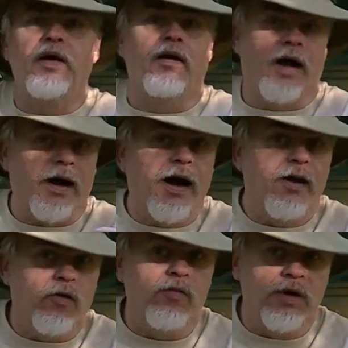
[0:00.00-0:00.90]
me like I
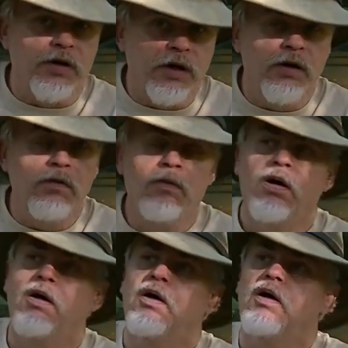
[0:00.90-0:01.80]
normally do.
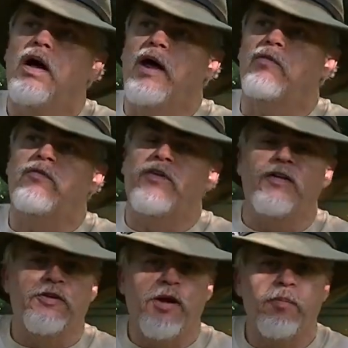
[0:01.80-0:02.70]
It would fit
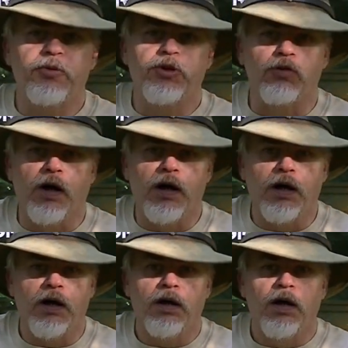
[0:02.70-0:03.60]
the temperature
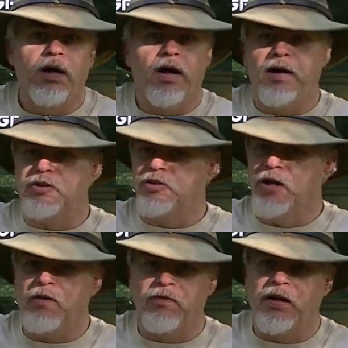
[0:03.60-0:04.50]
rating, and it's
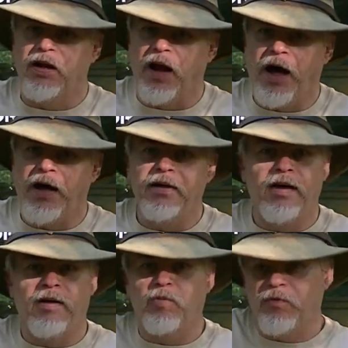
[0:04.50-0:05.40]
definitely light
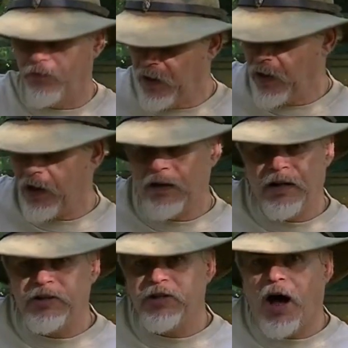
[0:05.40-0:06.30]
and would fit in
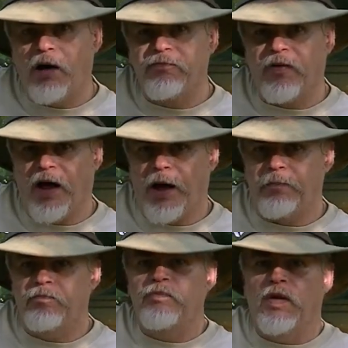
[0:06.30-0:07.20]
this top flap.
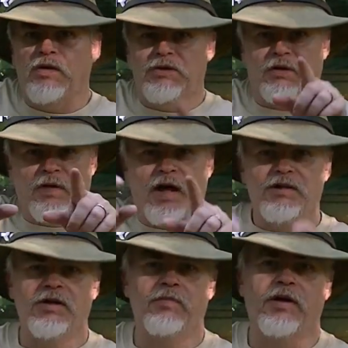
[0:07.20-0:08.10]
So that's
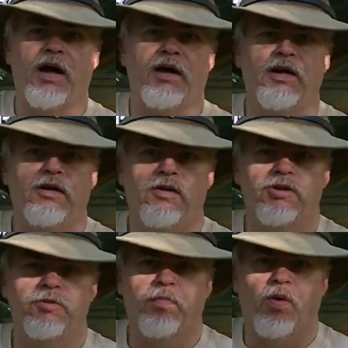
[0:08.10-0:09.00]
something I need to
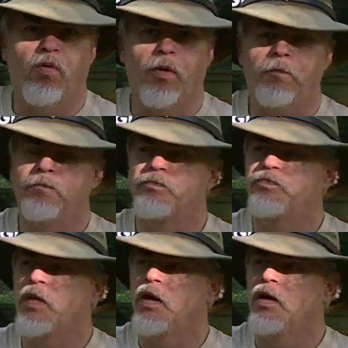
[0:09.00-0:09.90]
explore.
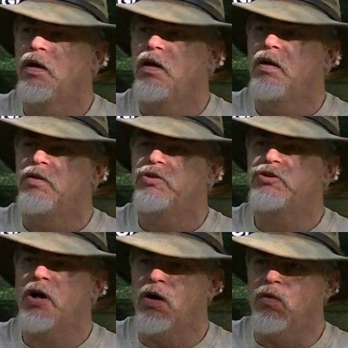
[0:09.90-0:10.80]

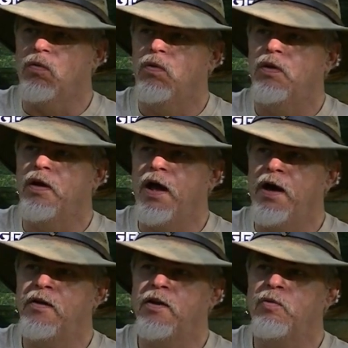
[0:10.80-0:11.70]
So
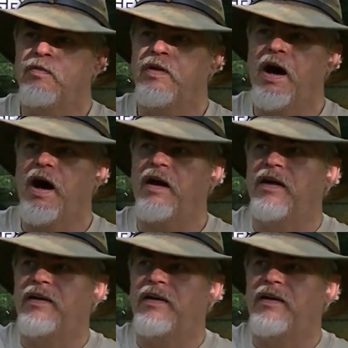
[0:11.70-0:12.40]
now that we've got a